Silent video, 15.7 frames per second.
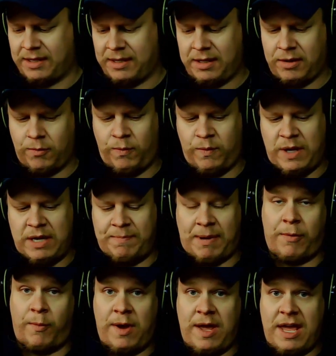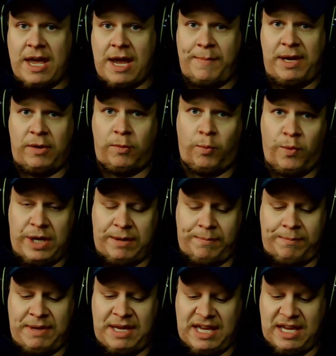By we, I mean
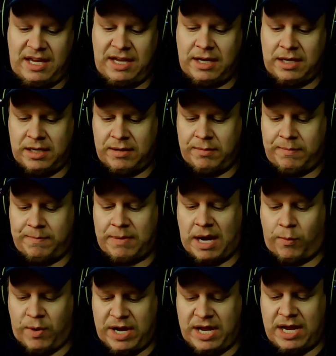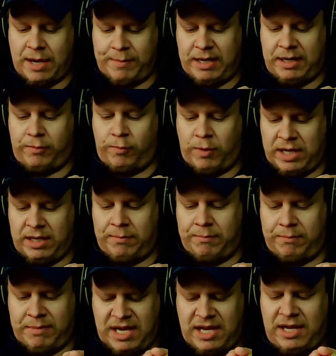me. By we, I mean
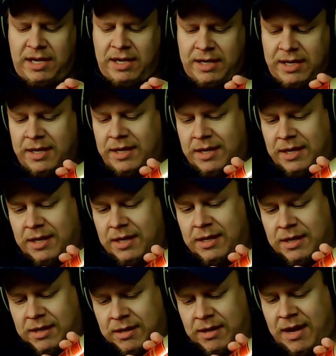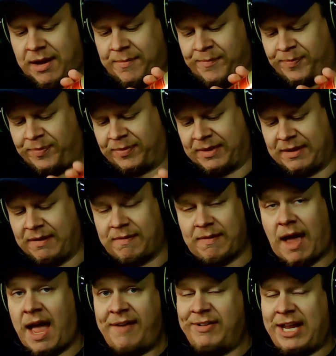me. Yeah.
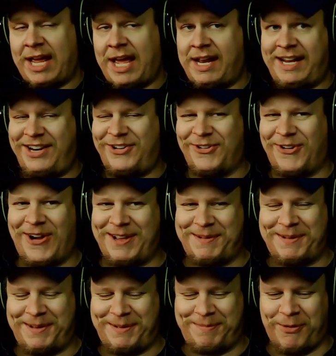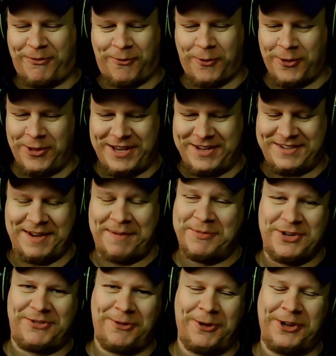I haven't had any drink before this. I'm
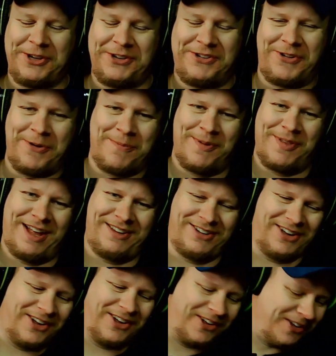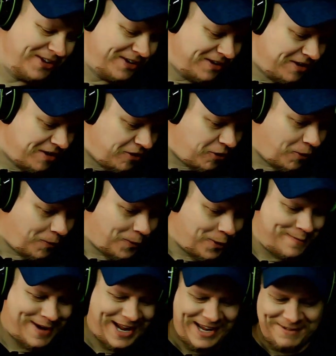just really stupid. That's all. Don't worry
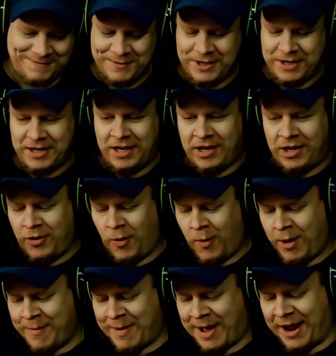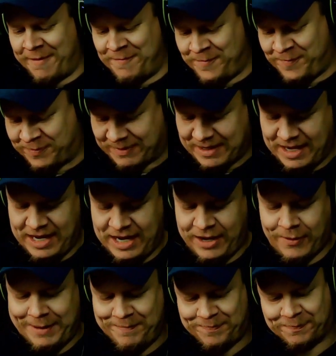about it. Don't worry about it.
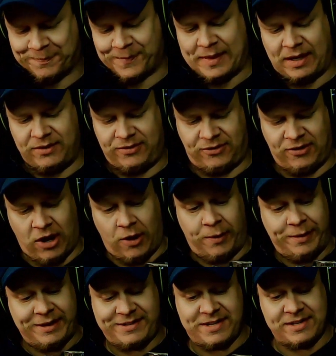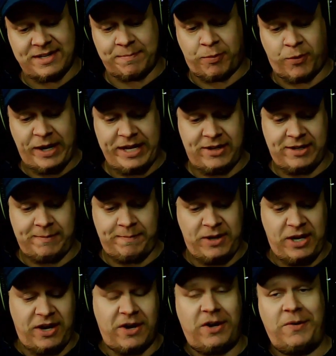Anyway, so this is a pretty good
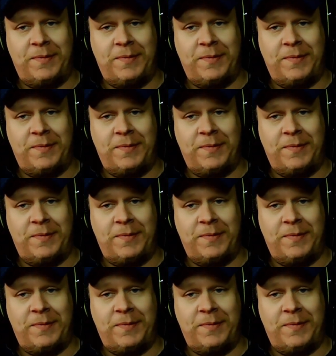beer.